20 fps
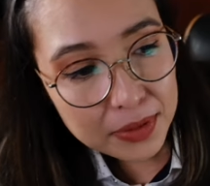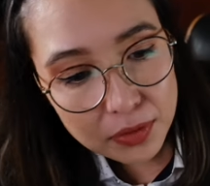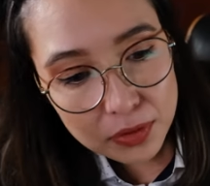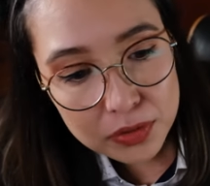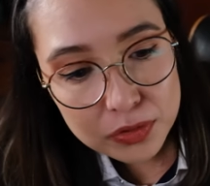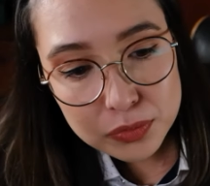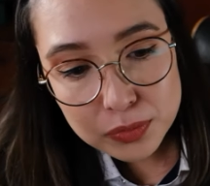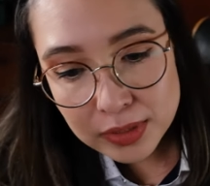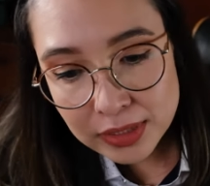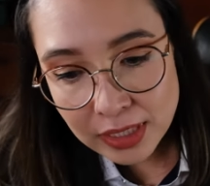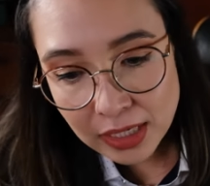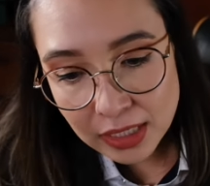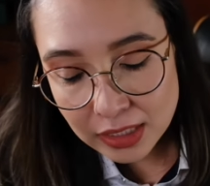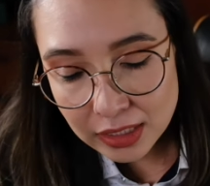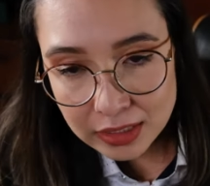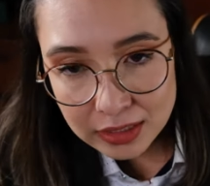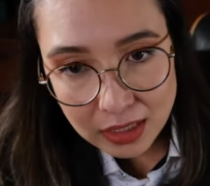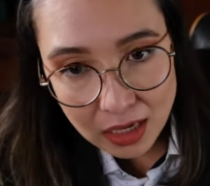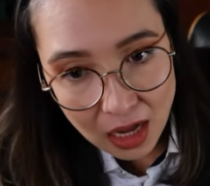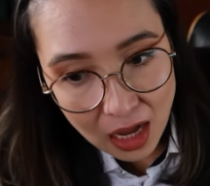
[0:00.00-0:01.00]
those with
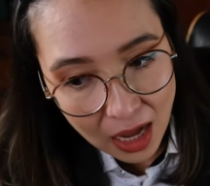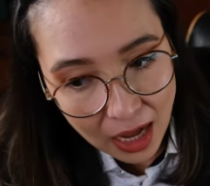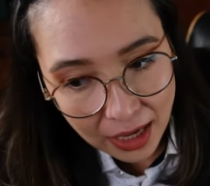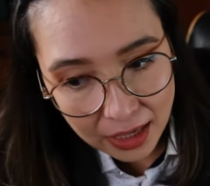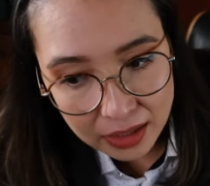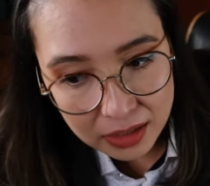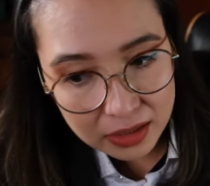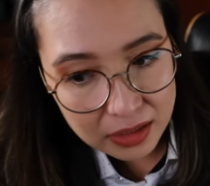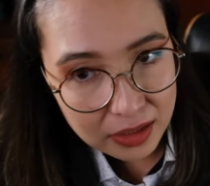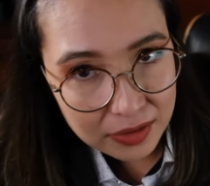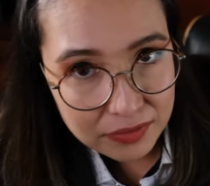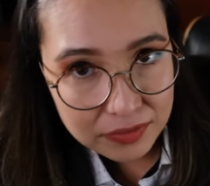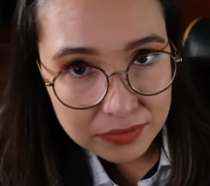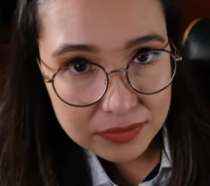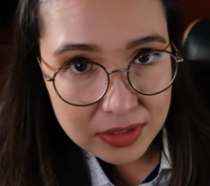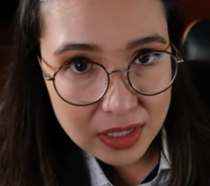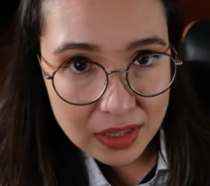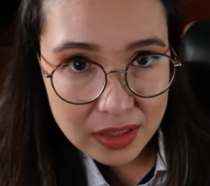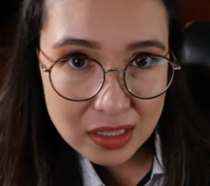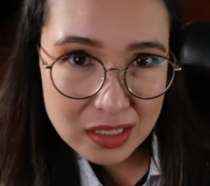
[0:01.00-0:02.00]
nothing to hide have
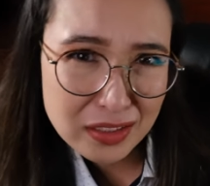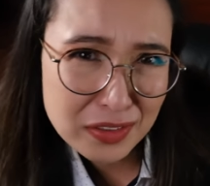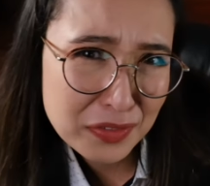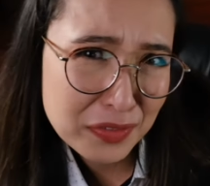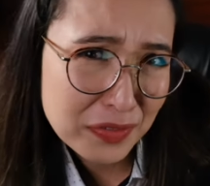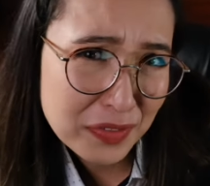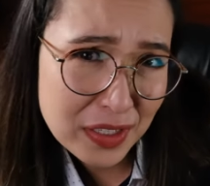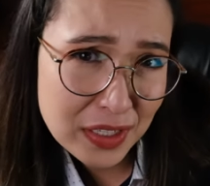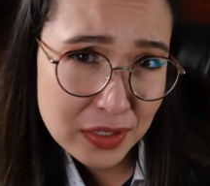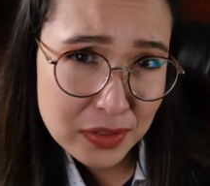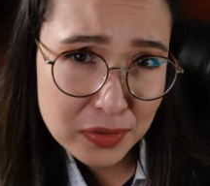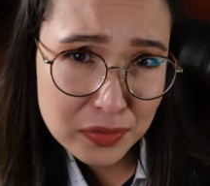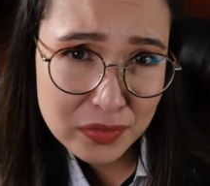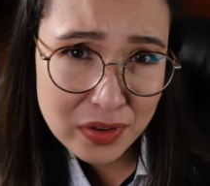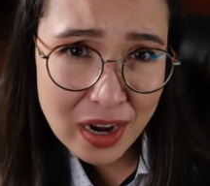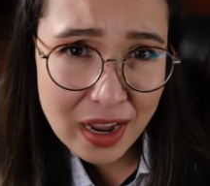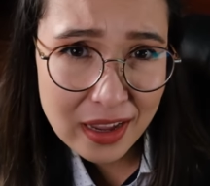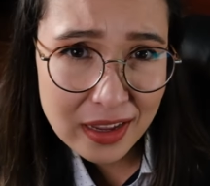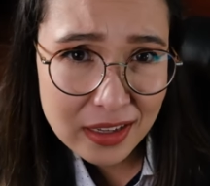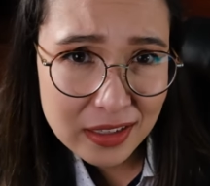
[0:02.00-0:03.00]
nothing to fear,
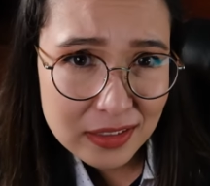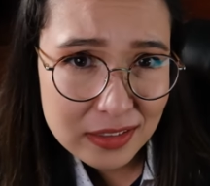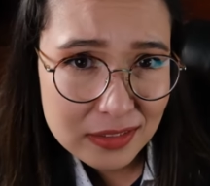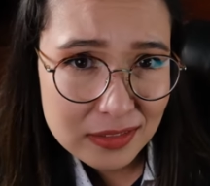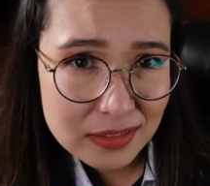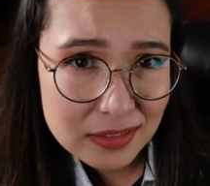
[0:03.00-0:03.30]
right?